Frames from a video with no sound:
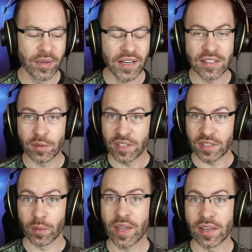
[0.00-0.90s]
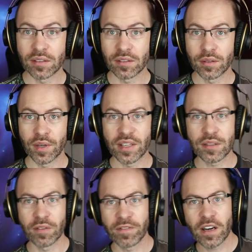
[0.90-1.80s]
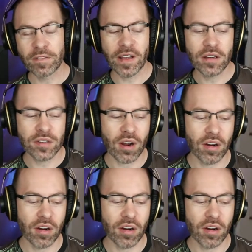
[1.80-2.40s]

it's a win, right? So firefighters